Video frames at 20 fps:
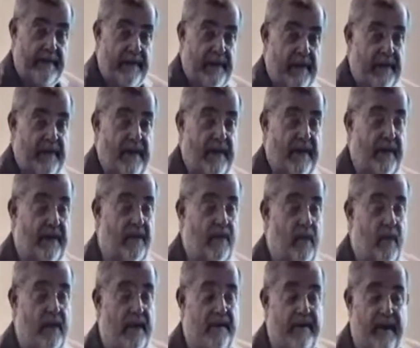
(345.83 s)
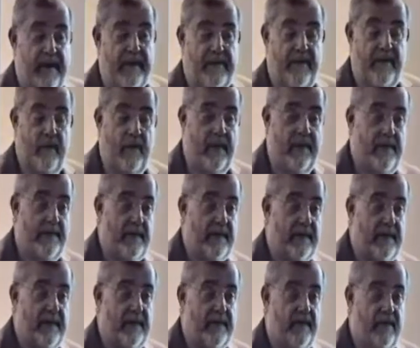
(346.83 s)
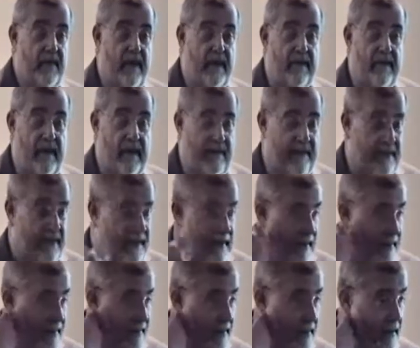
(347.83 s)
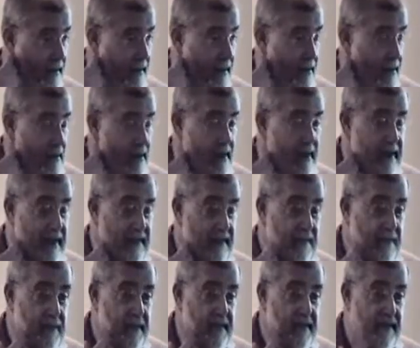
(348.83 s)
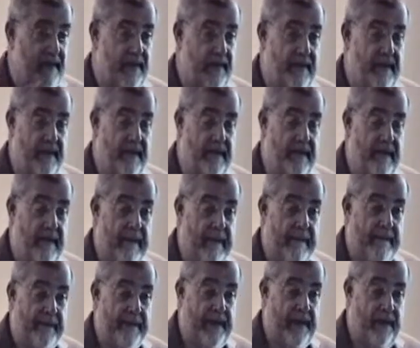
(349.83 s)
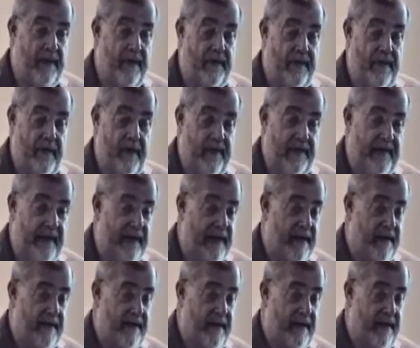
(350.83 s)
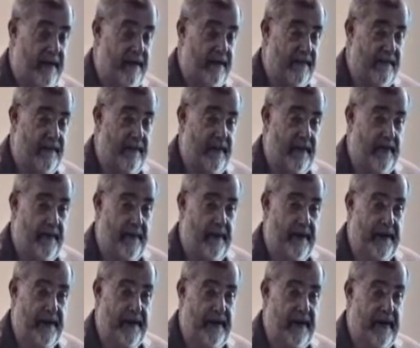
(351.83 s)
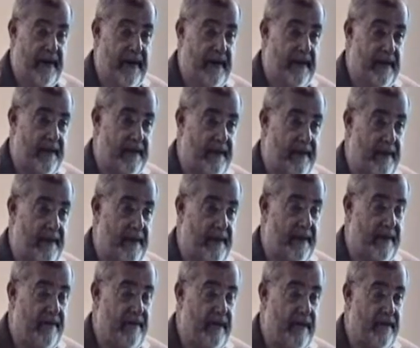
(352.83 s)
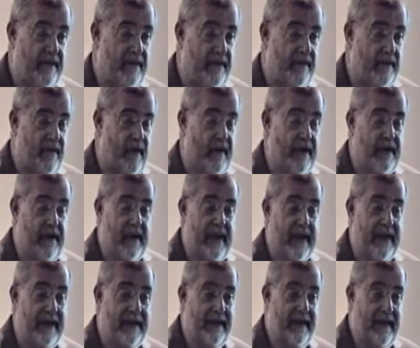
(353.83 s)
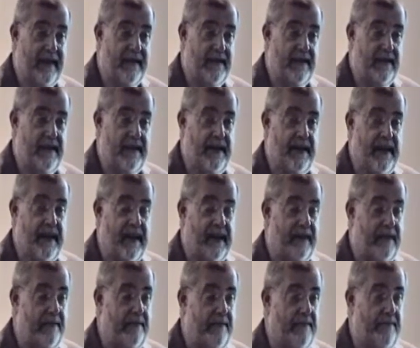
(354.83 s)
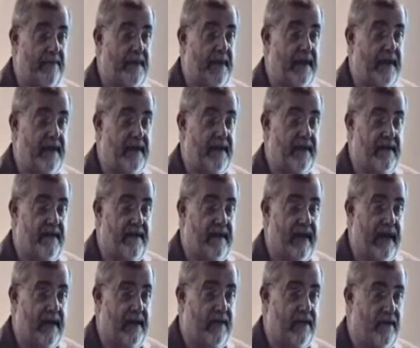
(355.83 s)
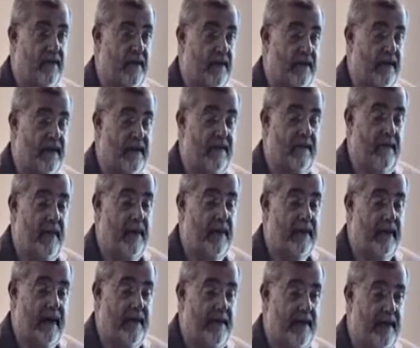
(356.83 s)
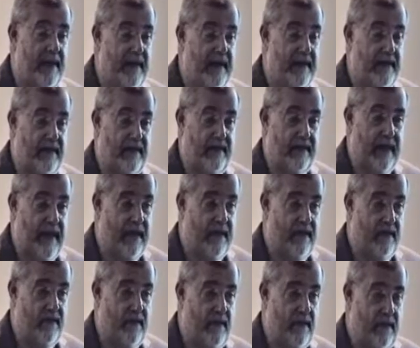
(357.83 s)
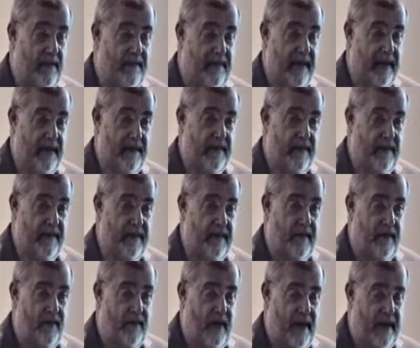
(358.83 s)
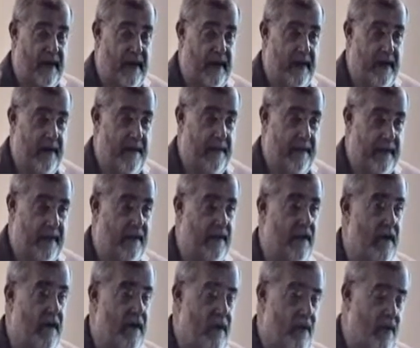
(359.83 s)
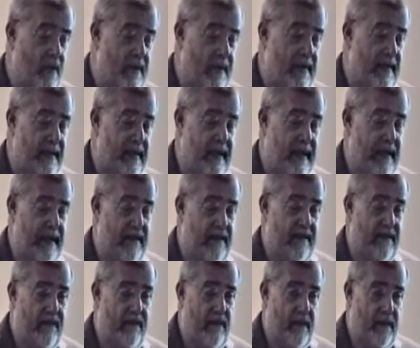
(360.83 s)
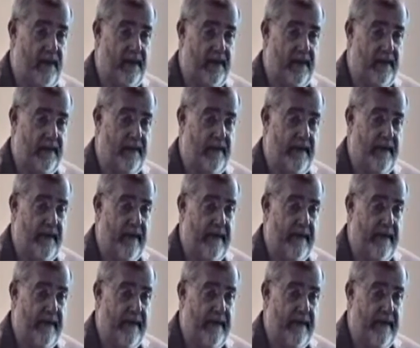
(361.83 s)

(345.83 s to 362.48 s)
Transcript: They're saying that 25 to 40% of truck drivers have it. Well, that's pretty serious. You know, if you have an accident it's a fender bender and the same thing involves a truck, you got deaths and you got billions of dollars or at least multi-millions of dollars worth of accidents. The trucking companies really can't afford this.